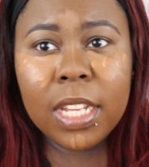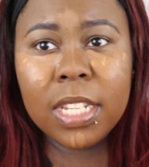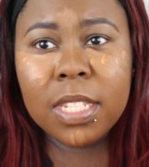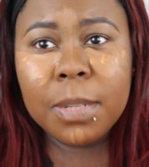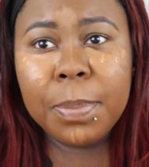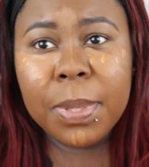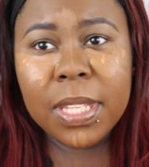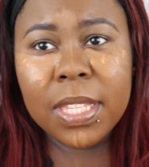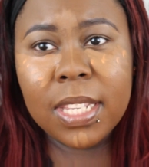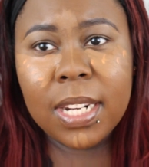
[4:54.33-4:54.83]

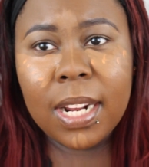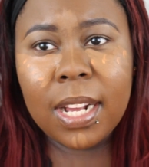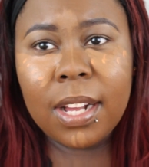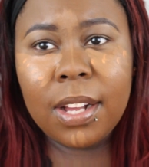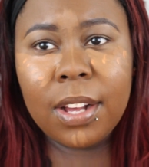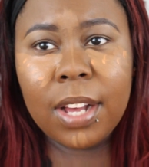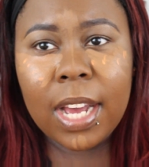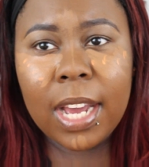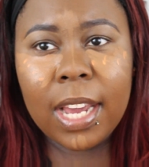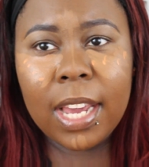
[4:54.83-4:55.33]
To blend it
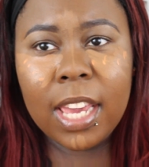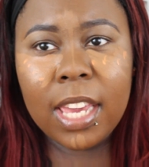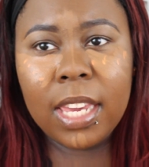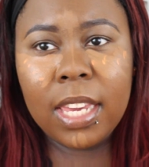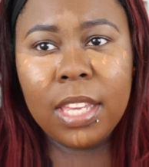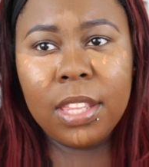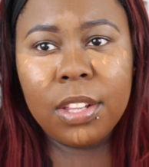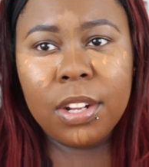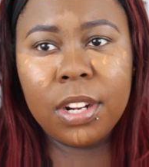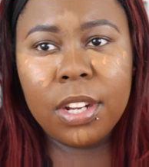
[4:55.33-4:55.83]
out, I
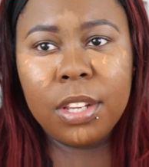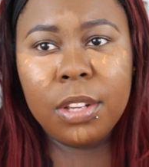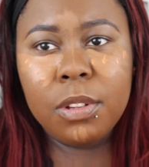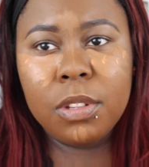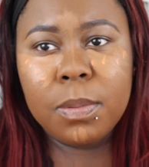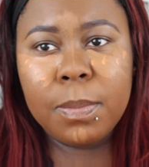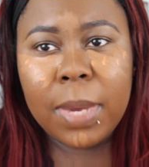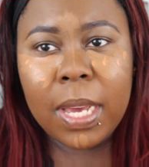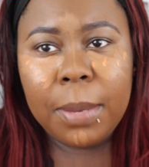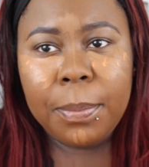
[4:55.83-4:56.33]
either
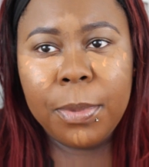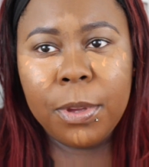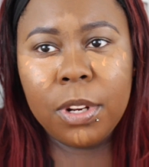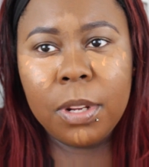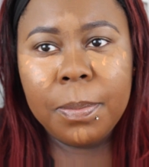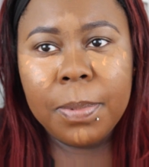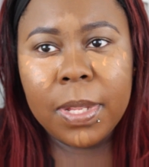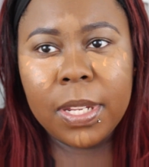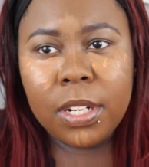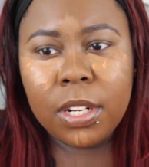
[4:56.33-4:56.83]
use my
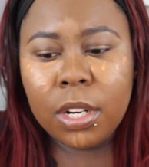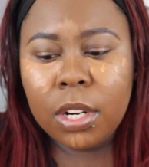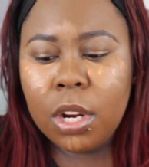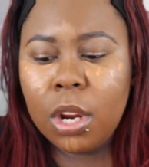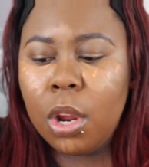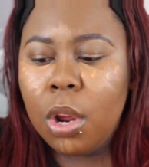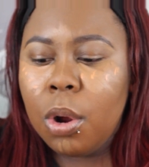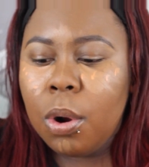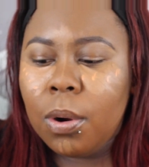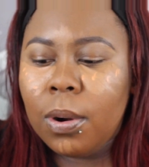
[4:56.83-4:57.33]
beauty
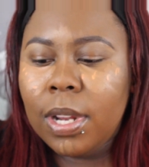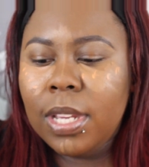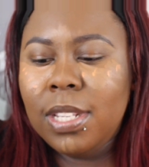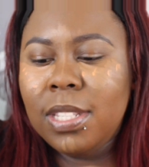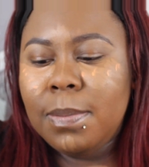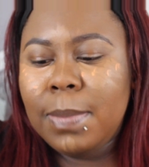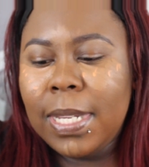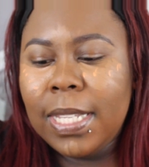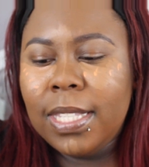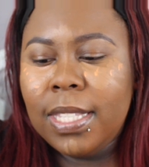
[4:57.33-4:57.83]
blender or I
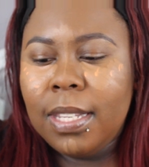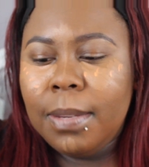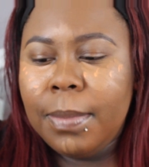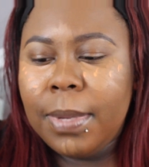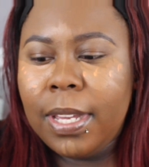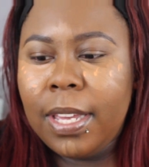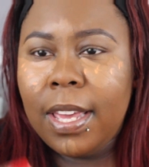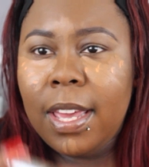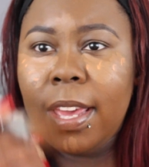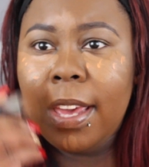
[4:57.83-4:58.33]
use my
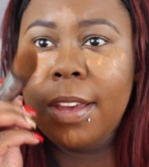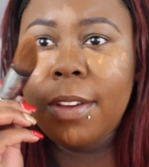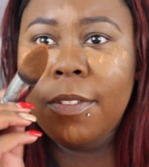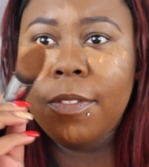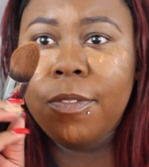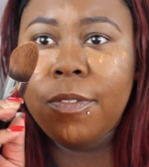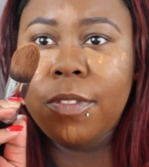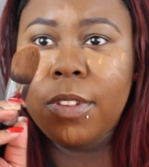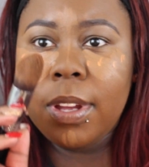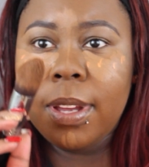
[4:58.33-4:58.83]
Sigma
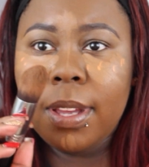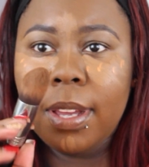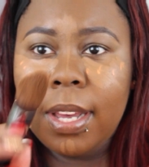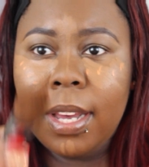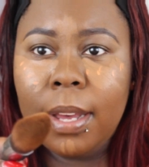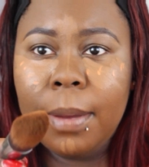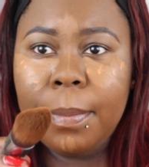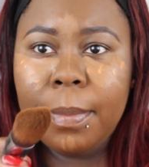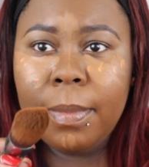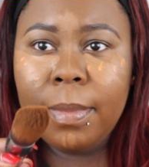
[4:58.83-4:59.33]

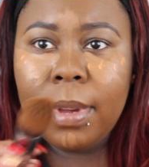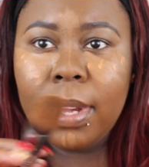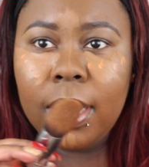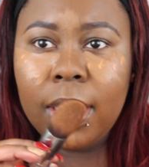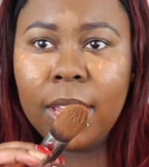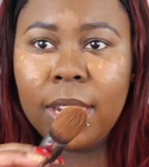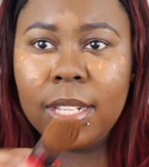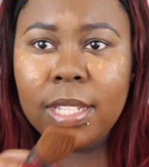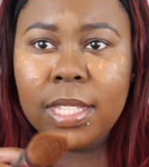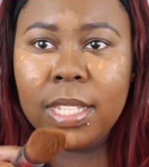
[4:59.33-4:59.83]

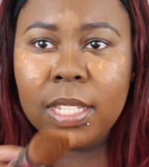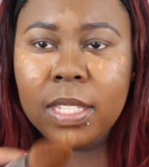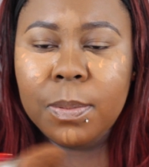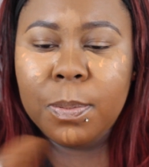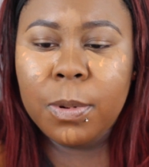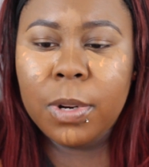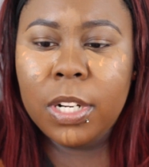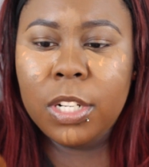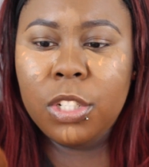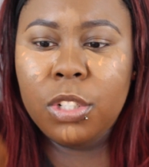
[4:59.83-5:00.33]
F86
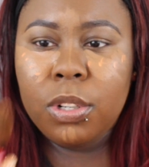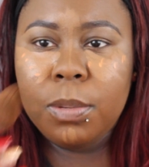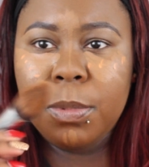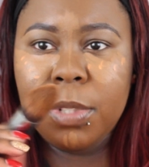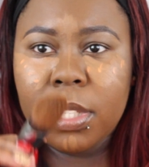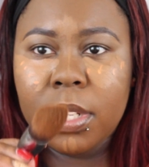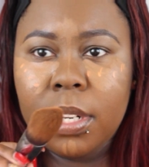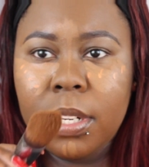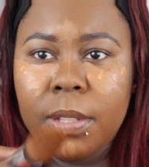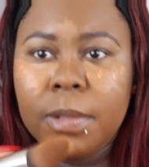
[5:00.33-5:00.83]
brush, so I'm
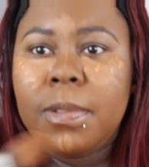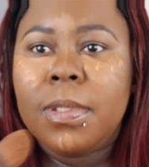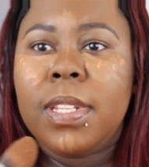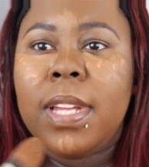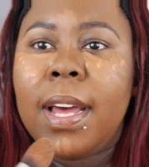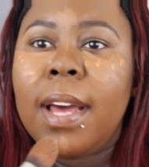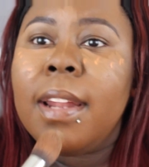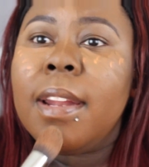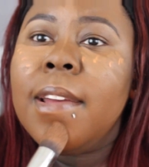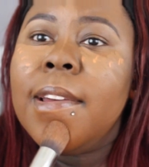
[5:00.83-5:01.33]
just gonna use
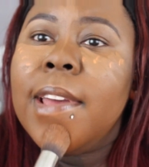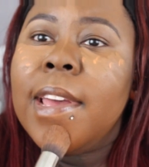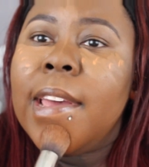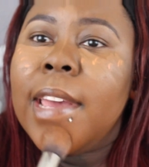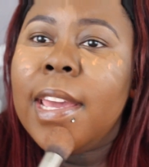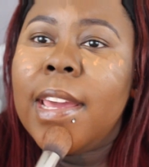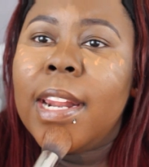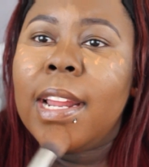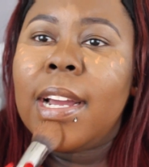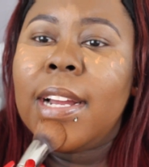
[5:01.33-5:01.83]
that,
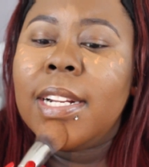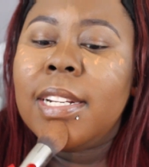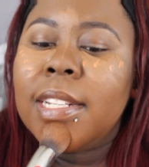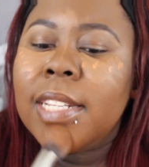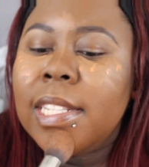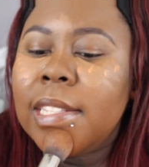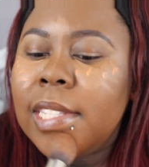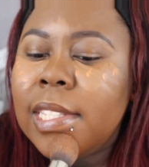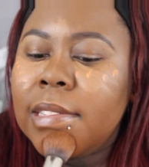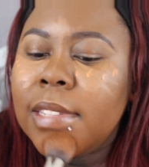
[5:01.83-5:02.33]
and I
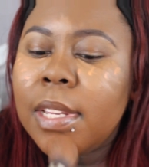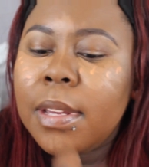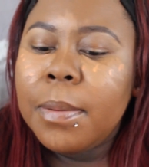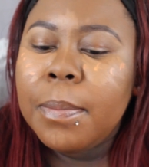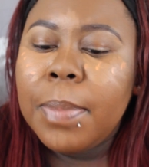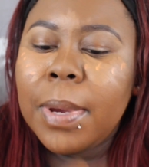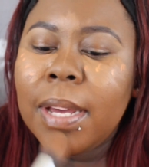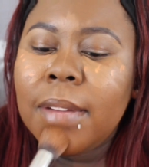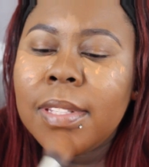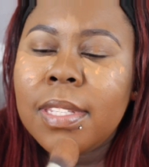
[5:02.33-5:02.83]
just
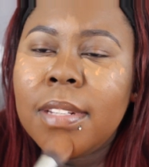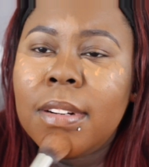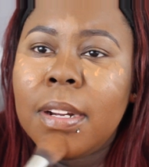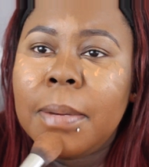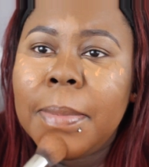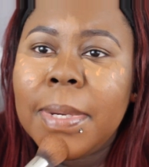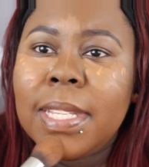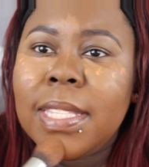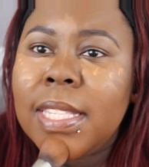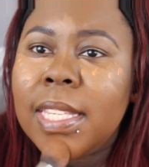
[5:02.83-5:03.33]
pounce it
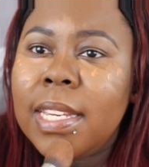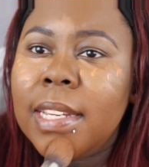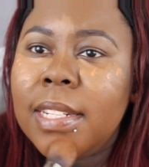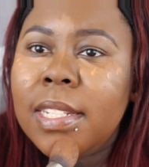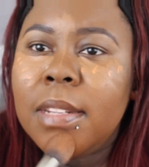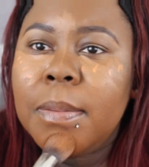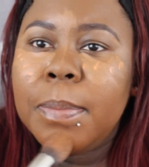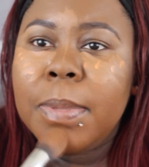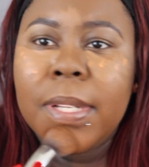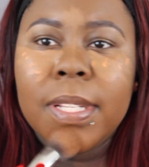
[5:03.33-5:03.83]
on my
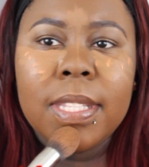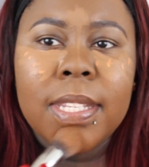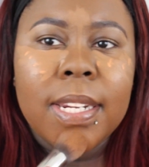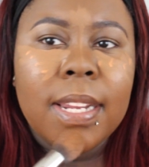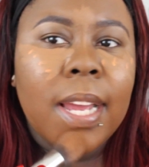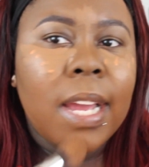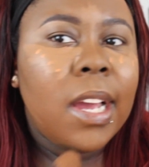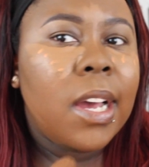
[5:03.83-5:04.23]
skin to blend it